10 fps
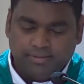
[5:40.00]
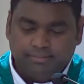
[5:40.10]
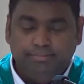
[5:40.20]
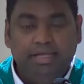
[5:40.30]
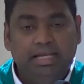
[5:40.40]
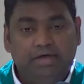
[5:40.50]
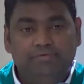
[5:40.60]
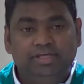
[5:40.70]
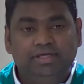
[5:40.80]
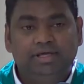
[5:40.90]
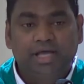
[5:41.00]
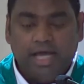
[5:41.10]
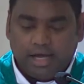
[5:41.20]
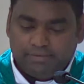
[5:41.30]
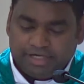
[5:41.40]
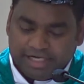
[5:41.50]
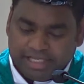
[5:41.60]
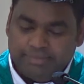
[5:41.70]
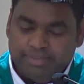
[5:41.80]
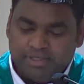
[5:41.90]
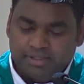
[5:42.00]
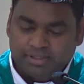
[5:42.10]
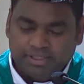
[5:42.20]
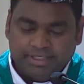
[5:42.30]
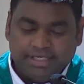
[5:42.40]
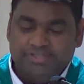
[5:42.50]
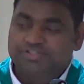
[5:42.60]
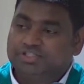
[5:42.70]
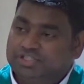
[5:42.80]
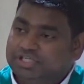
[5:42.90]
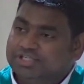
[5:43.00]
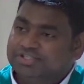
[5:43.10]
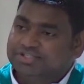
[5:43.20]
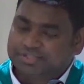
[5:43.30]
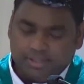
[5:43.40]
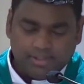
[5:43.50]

by loving our neighbor as Jesus